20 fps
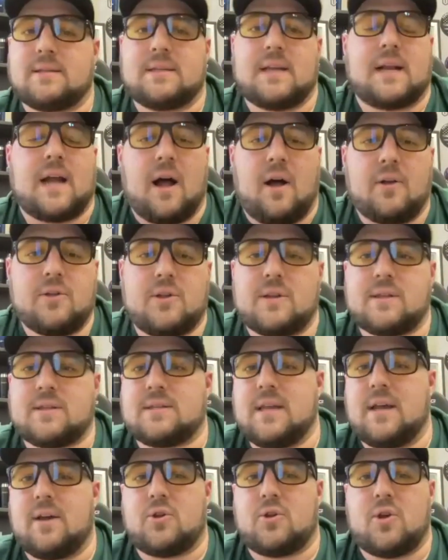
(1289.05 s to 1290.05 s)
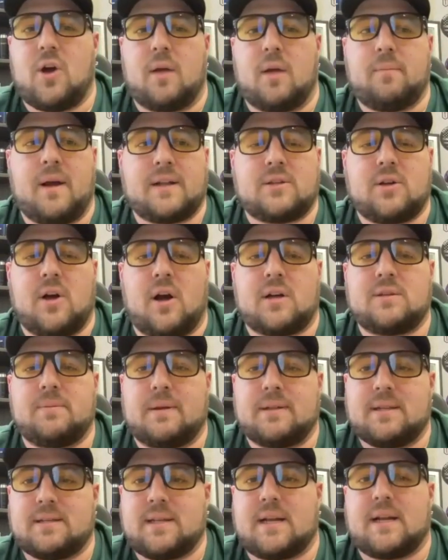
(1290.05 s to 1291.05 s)
Psychology of the sale. Sean Mike talks
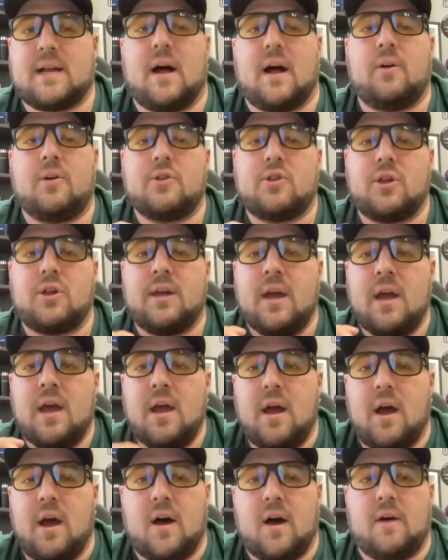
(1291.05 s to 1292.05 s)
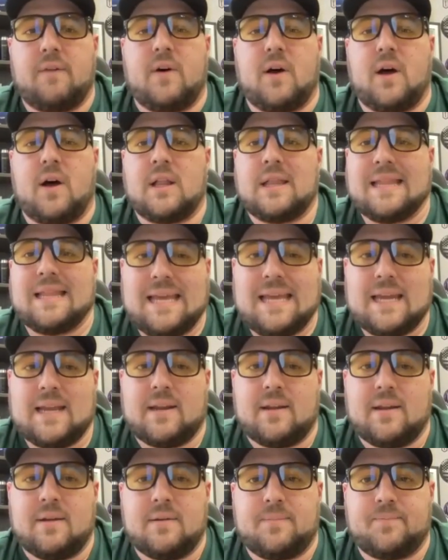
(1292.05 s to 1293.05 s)
about the psychology of a
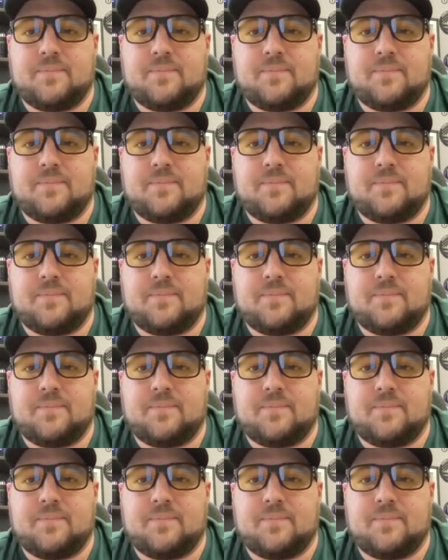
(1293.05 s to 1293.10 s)
lead.